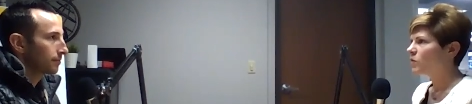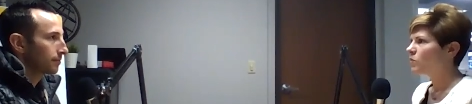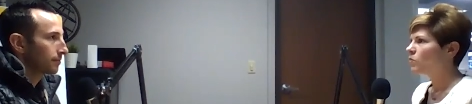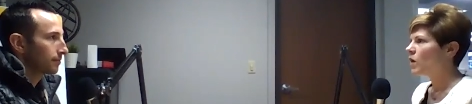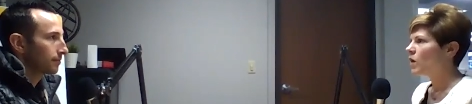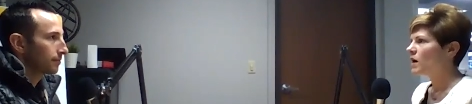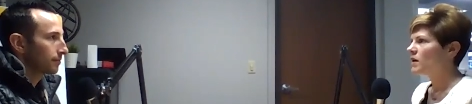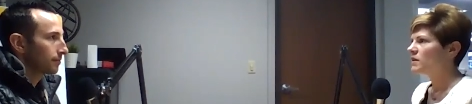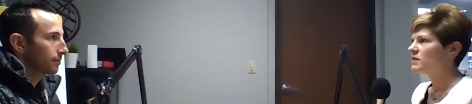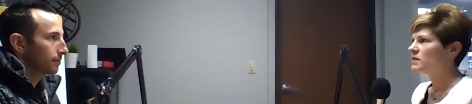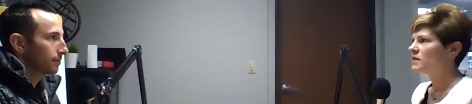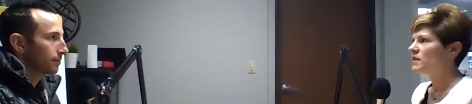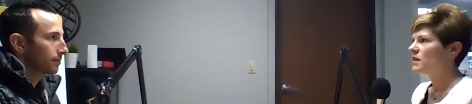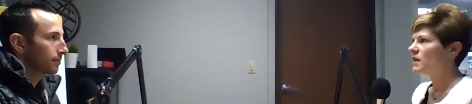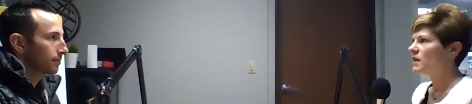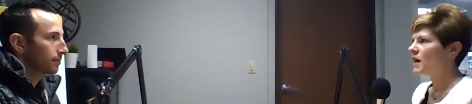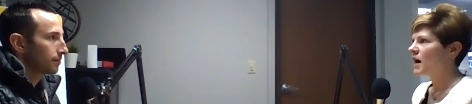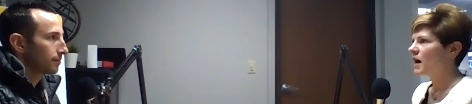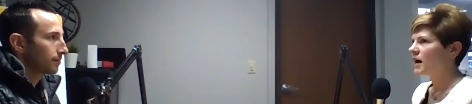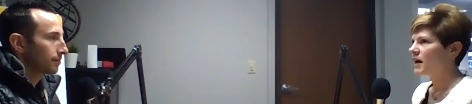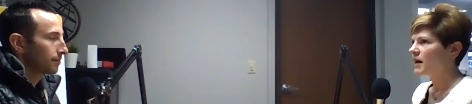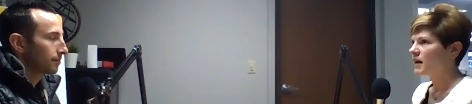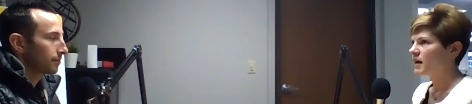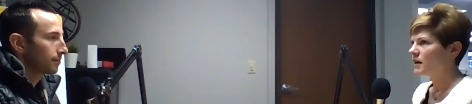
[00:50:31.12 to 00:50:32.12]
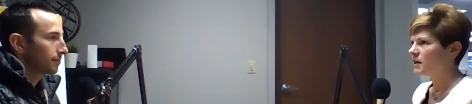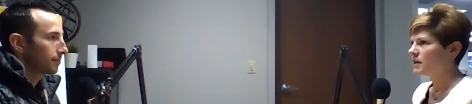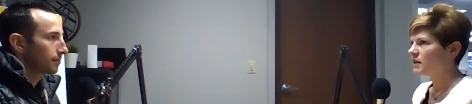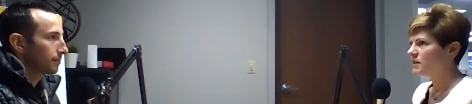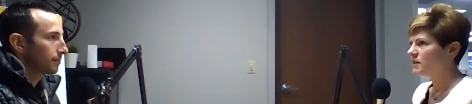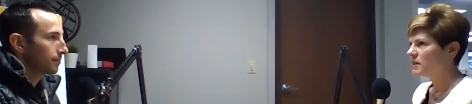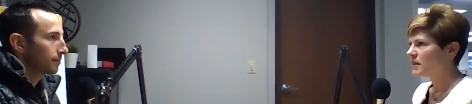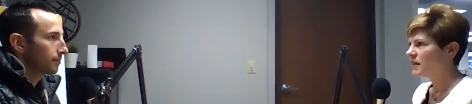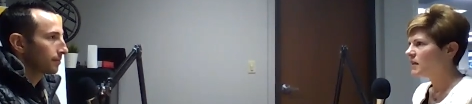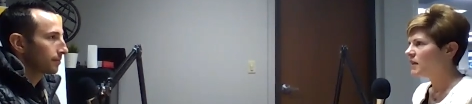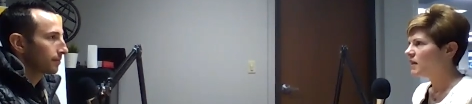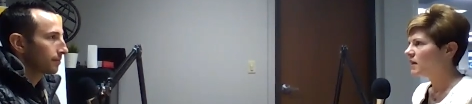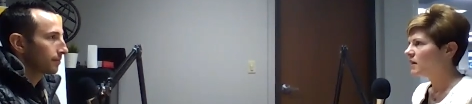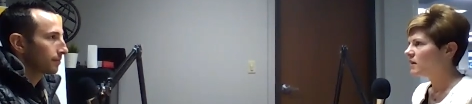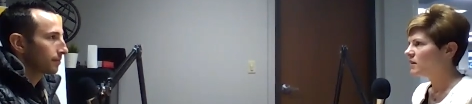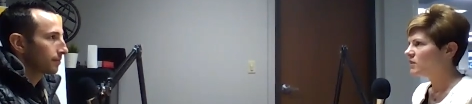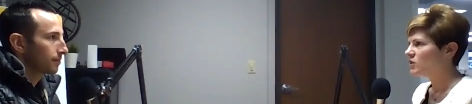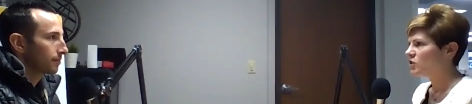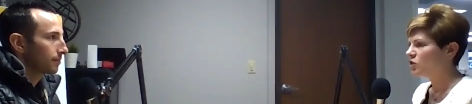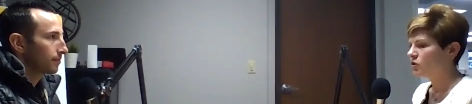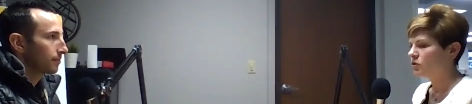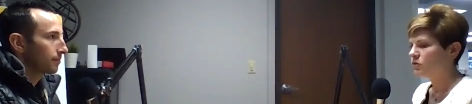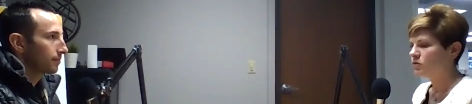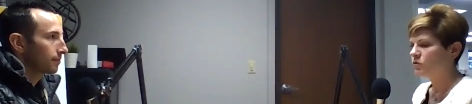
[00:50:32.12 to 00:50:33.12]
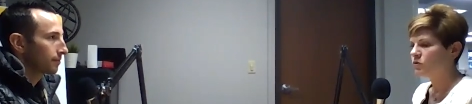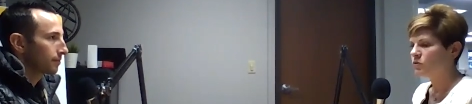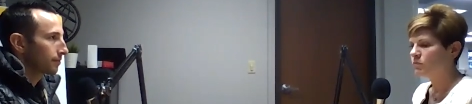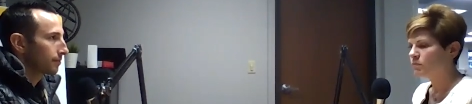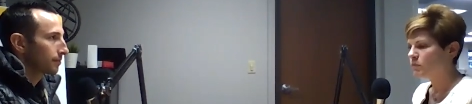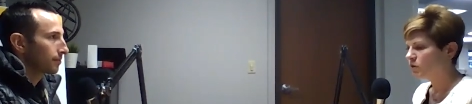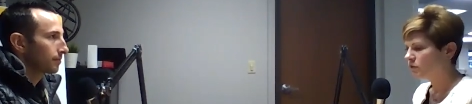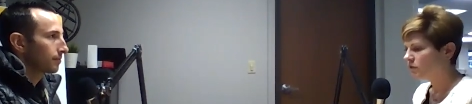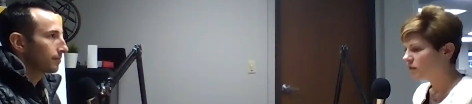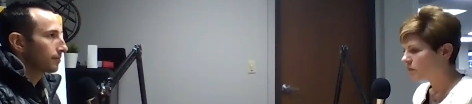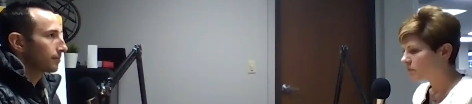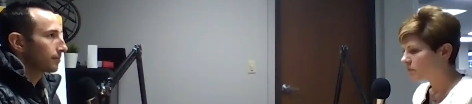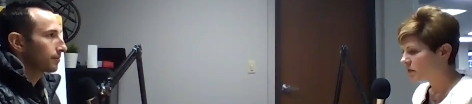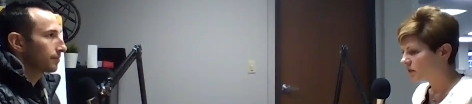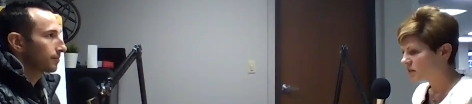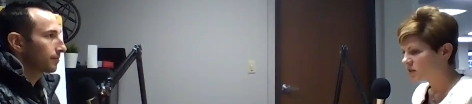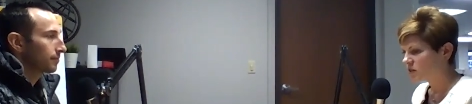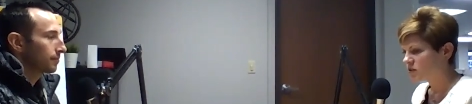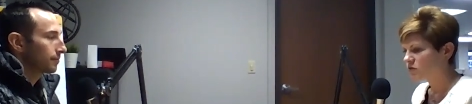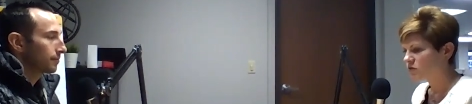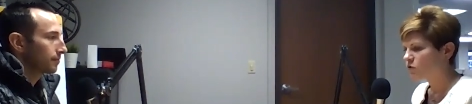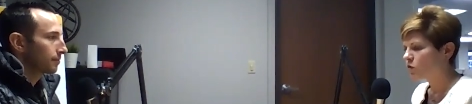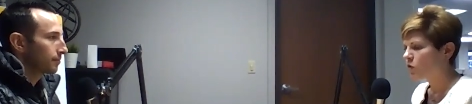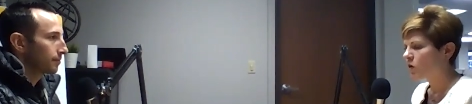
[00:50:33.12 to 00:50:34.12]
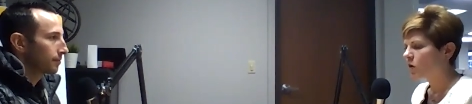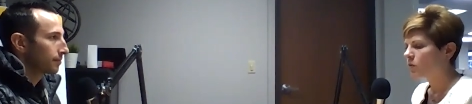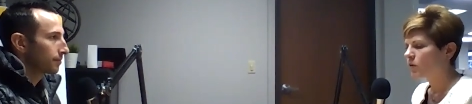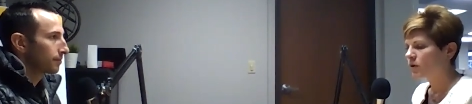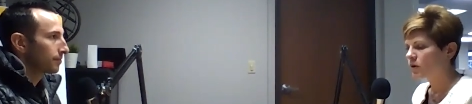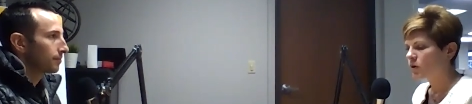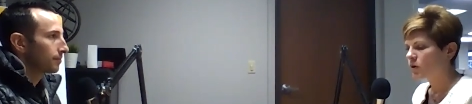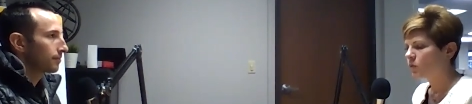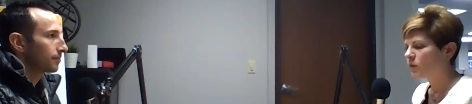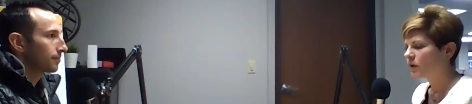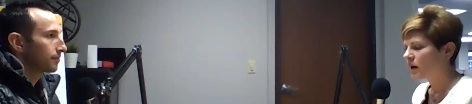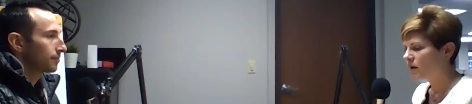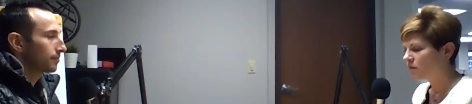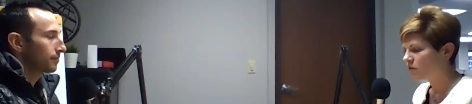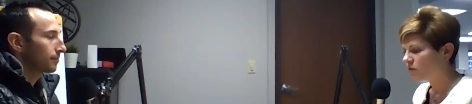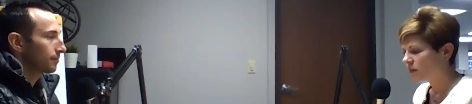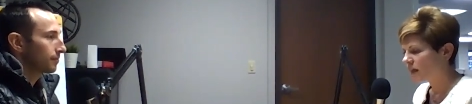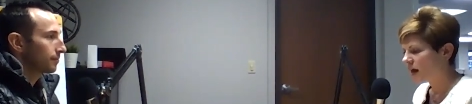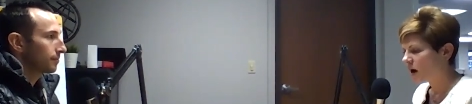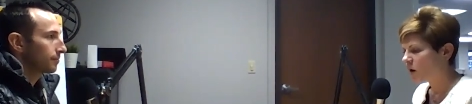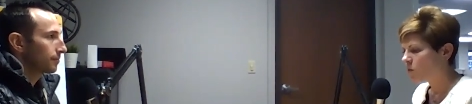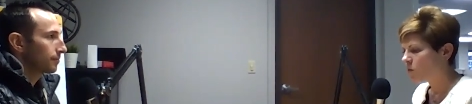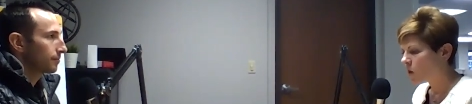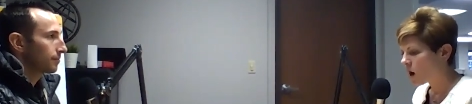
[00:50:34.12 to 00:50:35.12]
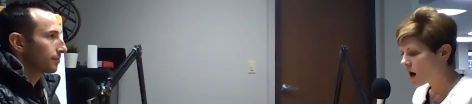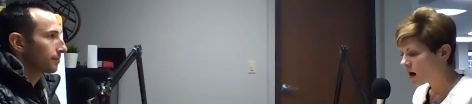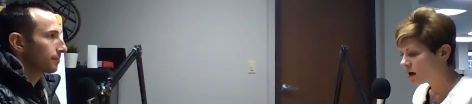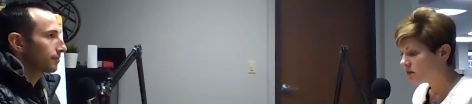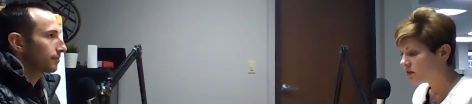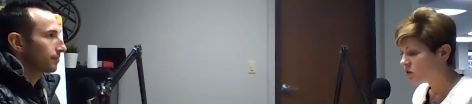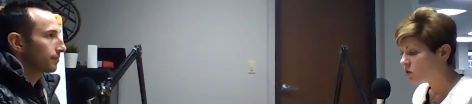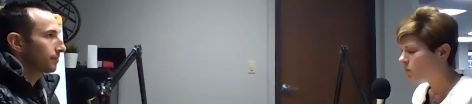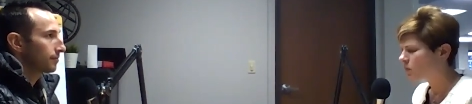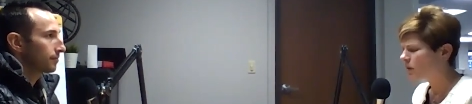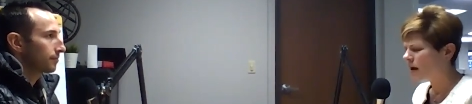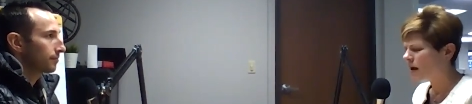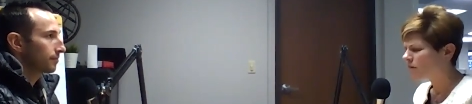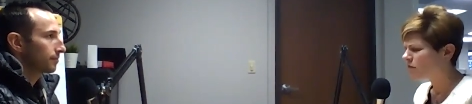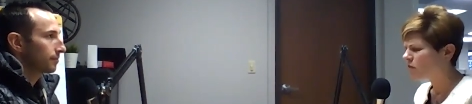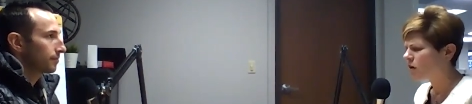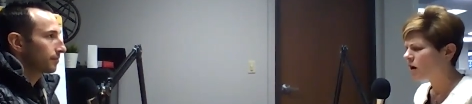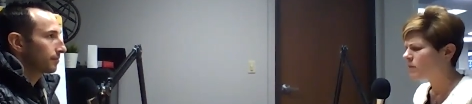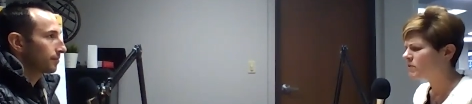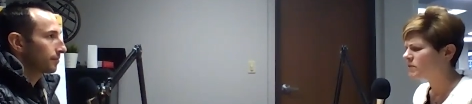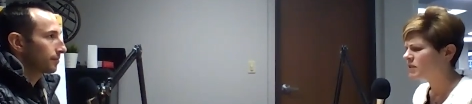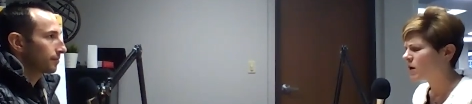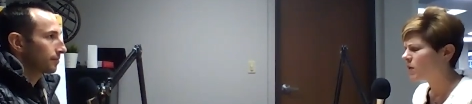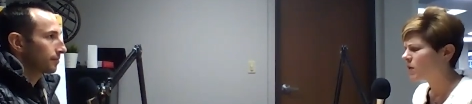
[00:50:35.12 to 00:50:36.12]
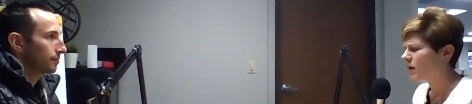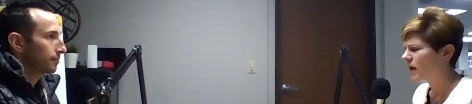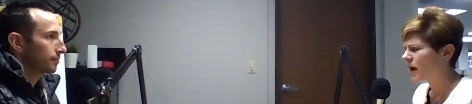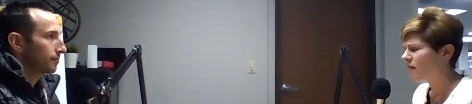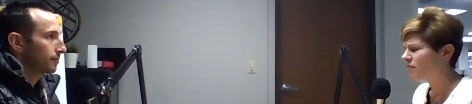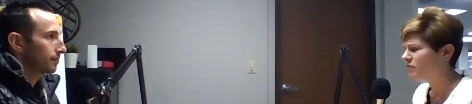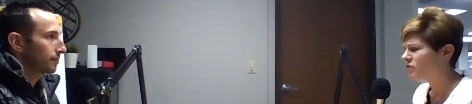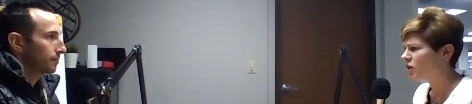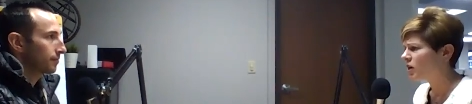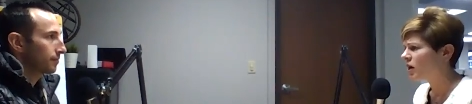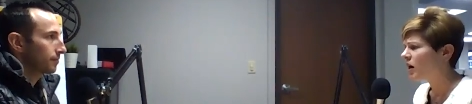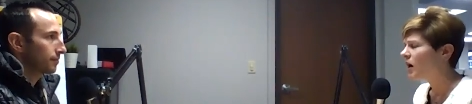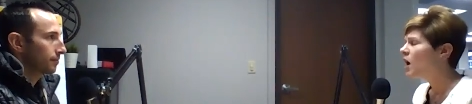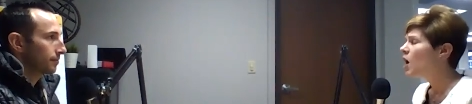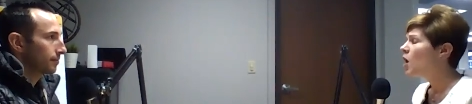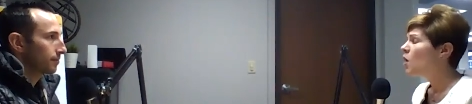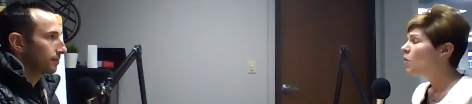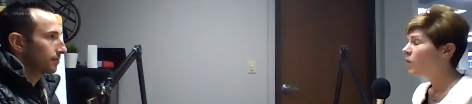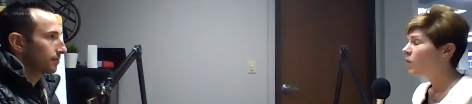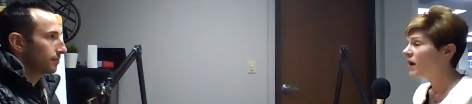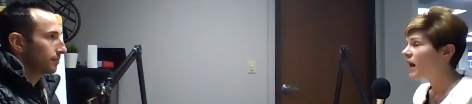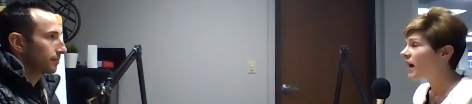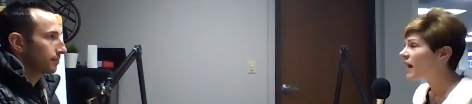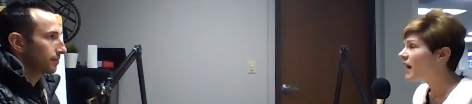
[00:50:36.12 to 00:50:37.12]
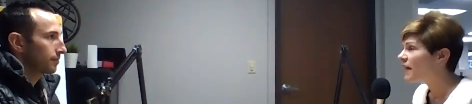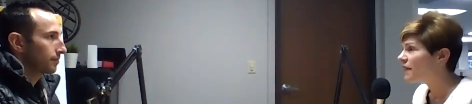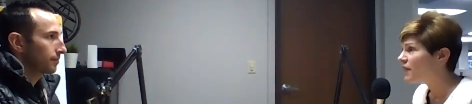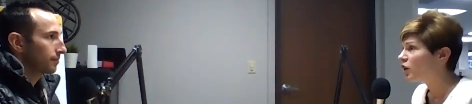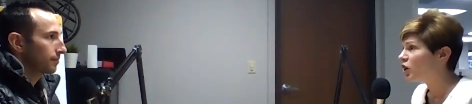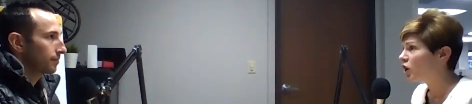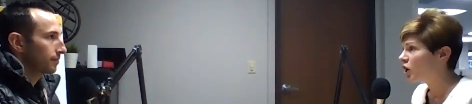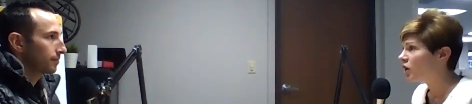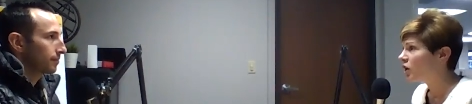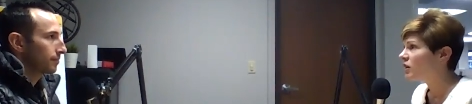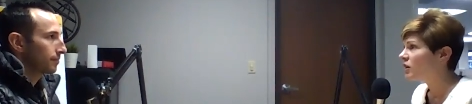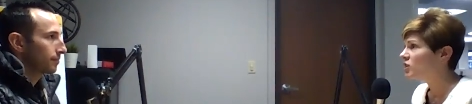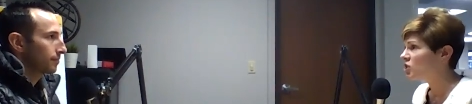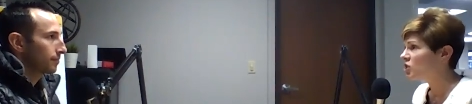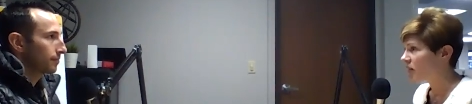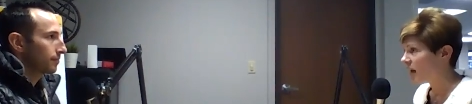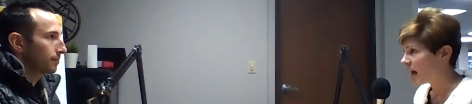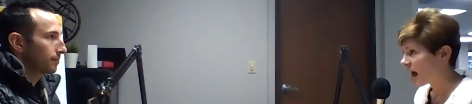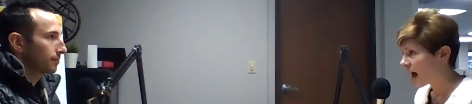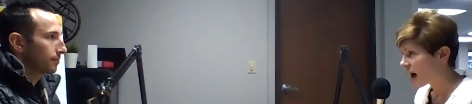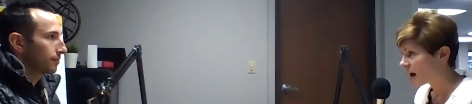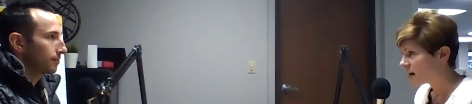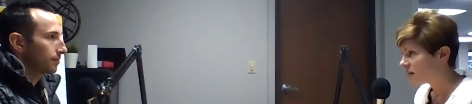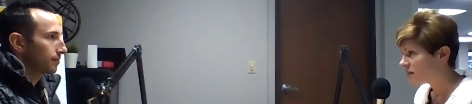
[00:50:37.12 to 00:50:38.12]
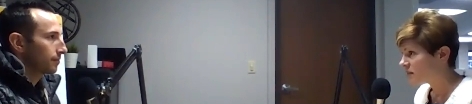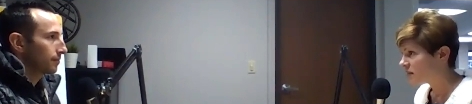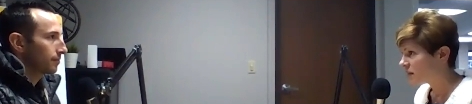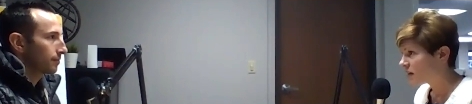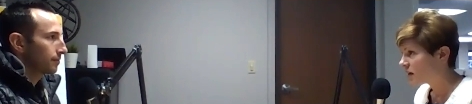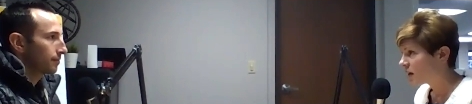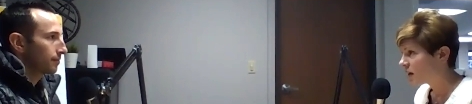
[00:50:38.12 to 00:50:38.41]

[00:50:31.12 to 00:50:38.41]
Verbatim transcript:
Speaker 1: was that I needed to move the business forward or whatever that was or whatever I was going after. When I had the courage to ask,